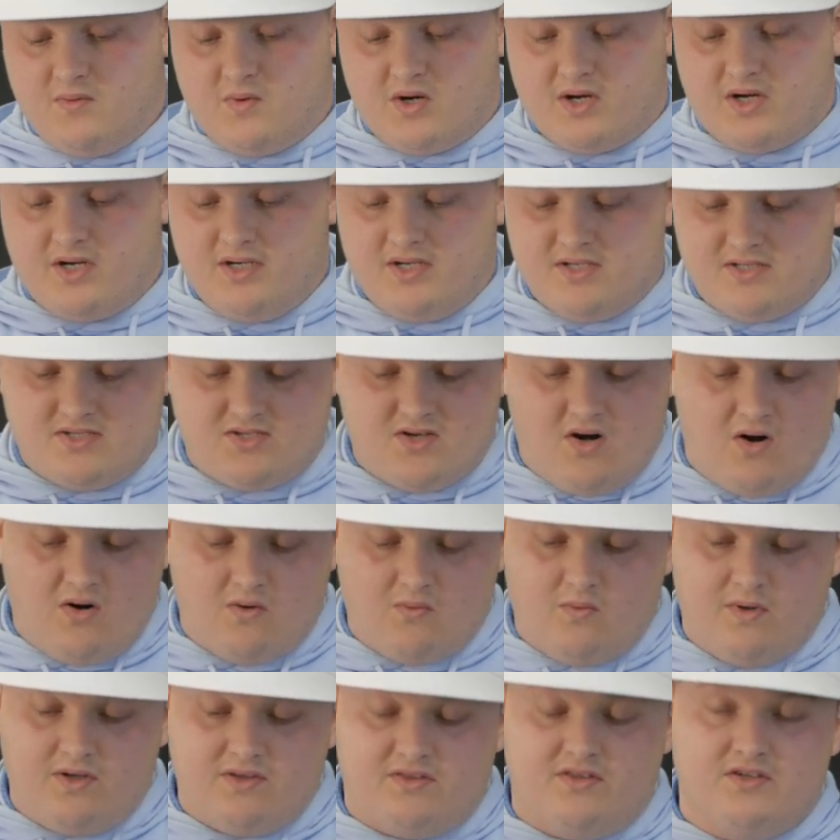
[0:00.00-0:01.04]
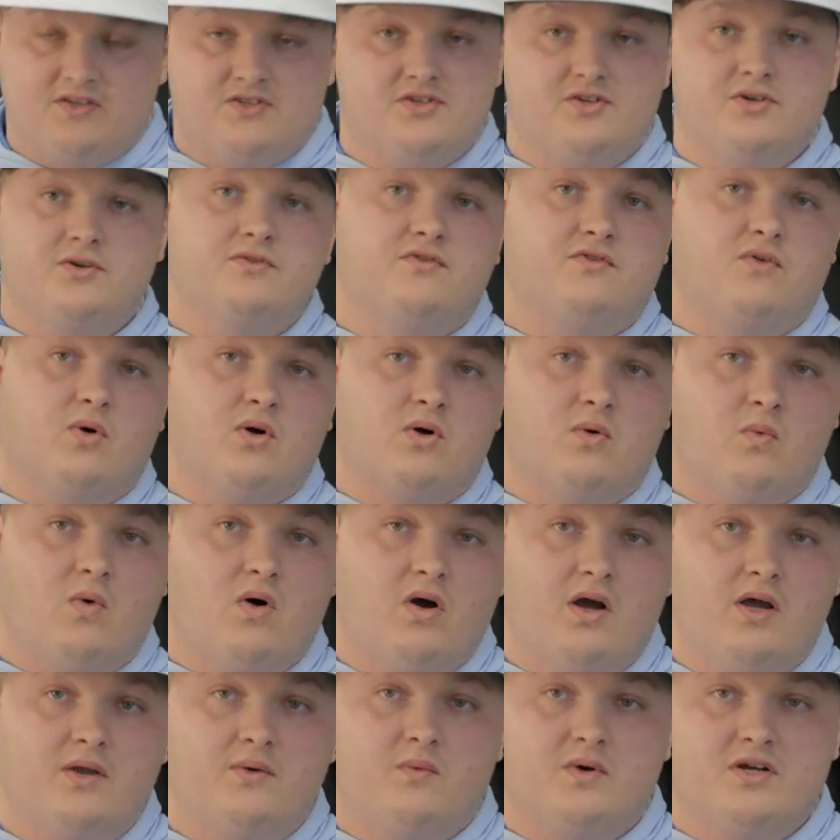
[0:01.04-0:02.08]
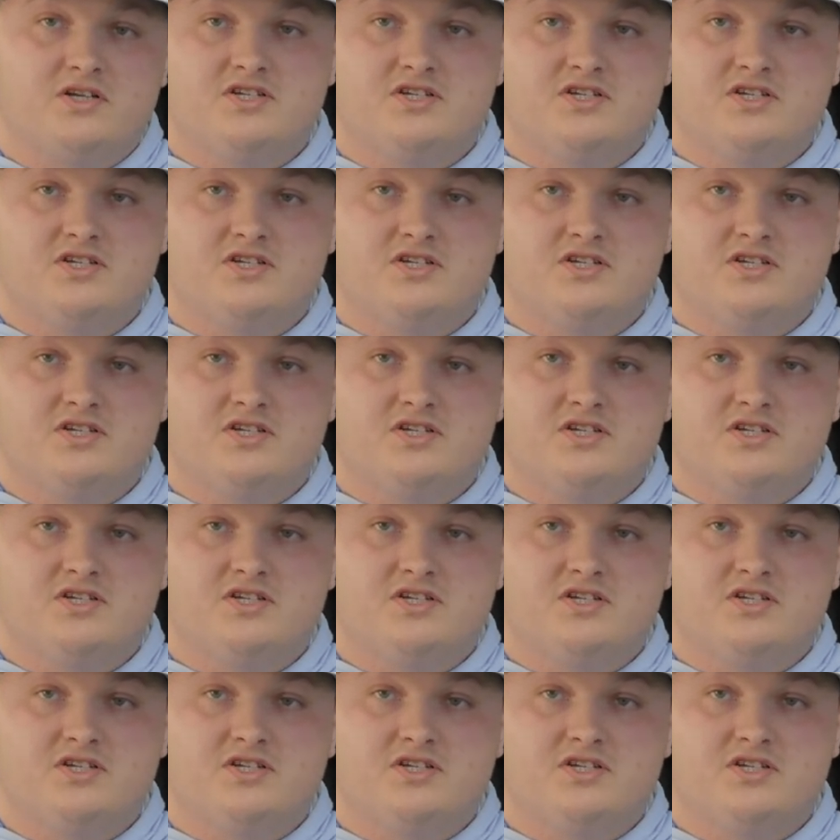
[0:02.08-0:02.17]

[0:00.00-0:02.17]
We're going to start with the 241,